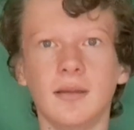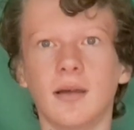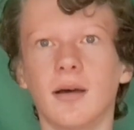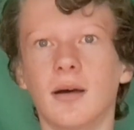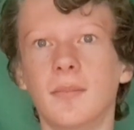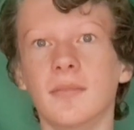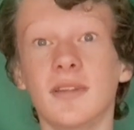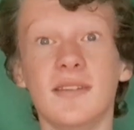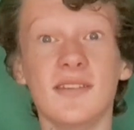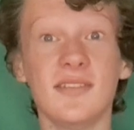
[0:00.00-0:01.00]
the
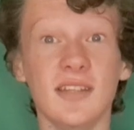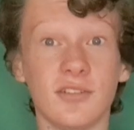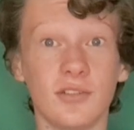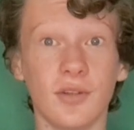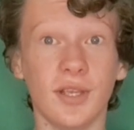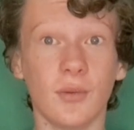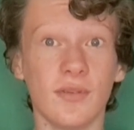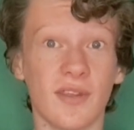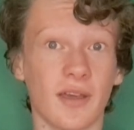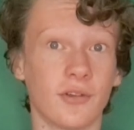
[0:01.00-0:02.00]
Disney studio
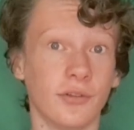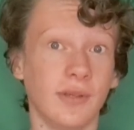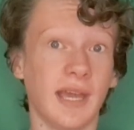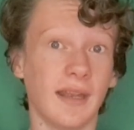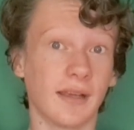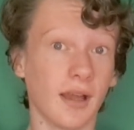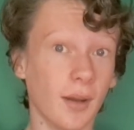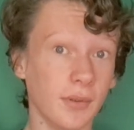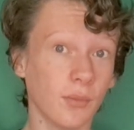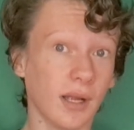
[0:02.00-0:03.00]
has actually had a
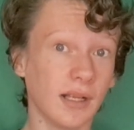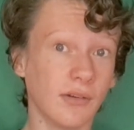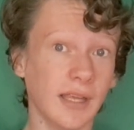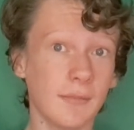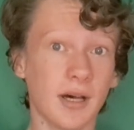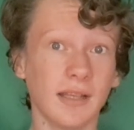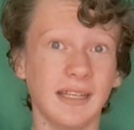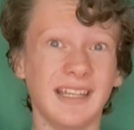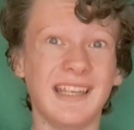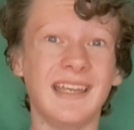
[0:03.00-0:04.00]
copyright claim on it,
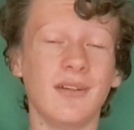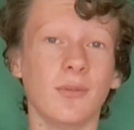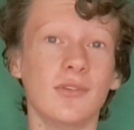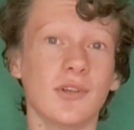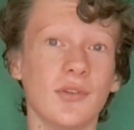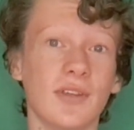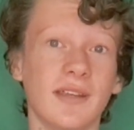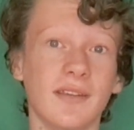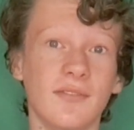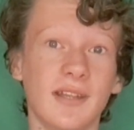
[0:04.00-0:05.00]
resulting
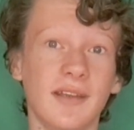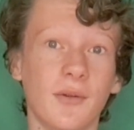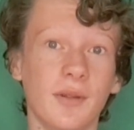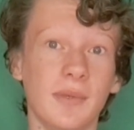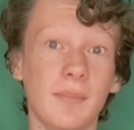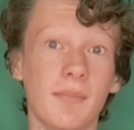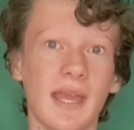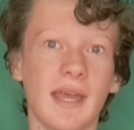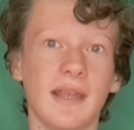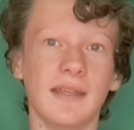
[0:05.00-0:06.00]
the video to be
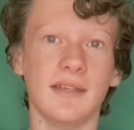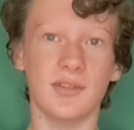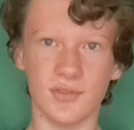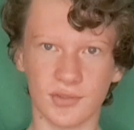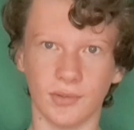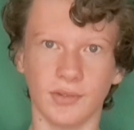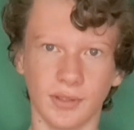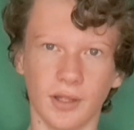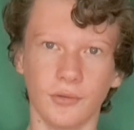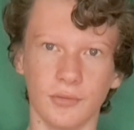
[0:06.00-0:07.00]
banned in certain
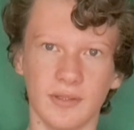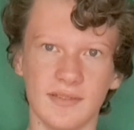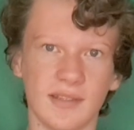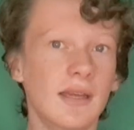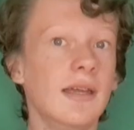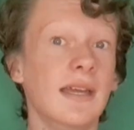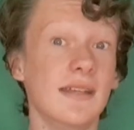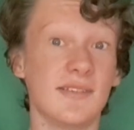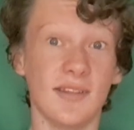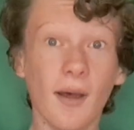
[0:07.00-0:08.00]
countries.
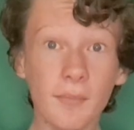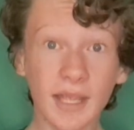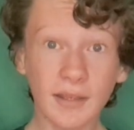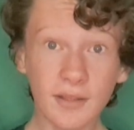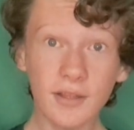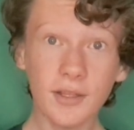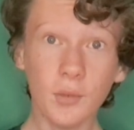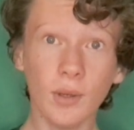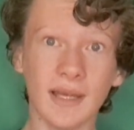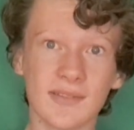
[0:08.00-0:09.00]
It's not banned in the
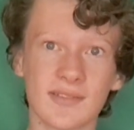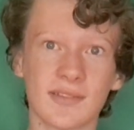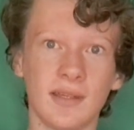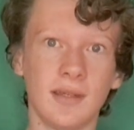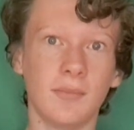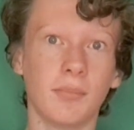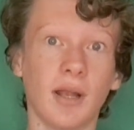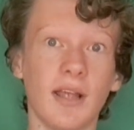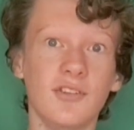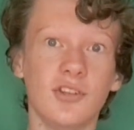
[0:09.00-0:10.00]
US, but
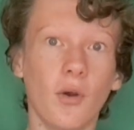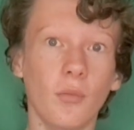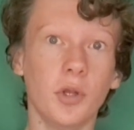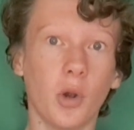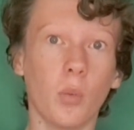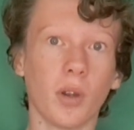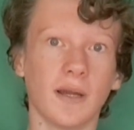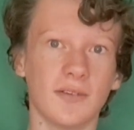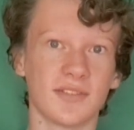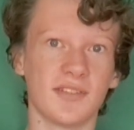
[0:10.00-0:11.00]
I don't know where
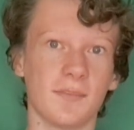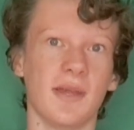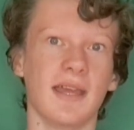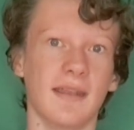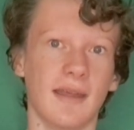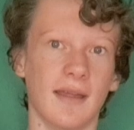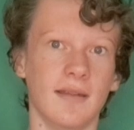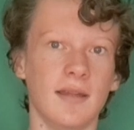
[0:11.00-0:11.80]
else it's banned at.